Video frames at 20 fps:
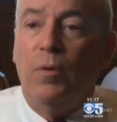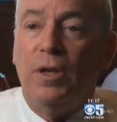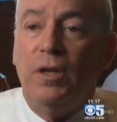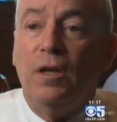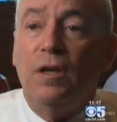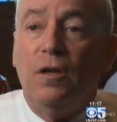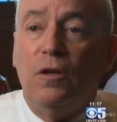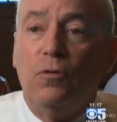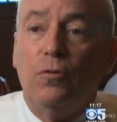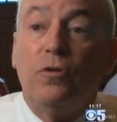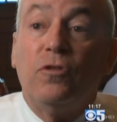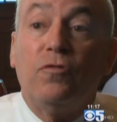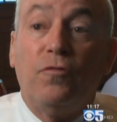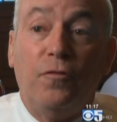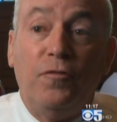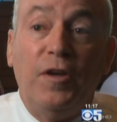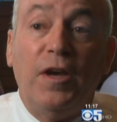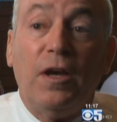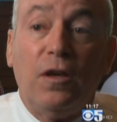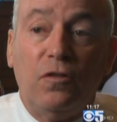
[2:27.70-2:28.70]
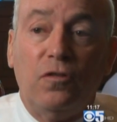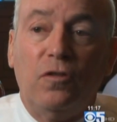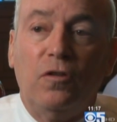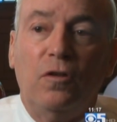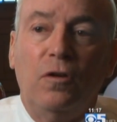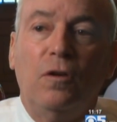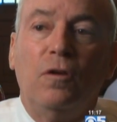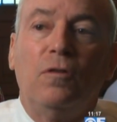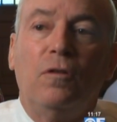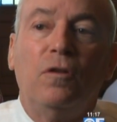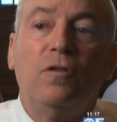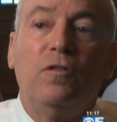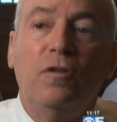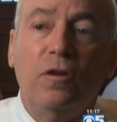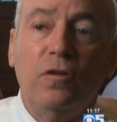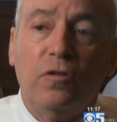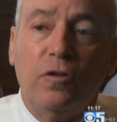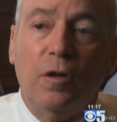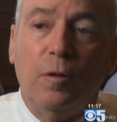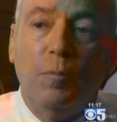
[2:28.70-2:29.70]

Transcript: we need to do is fix the system.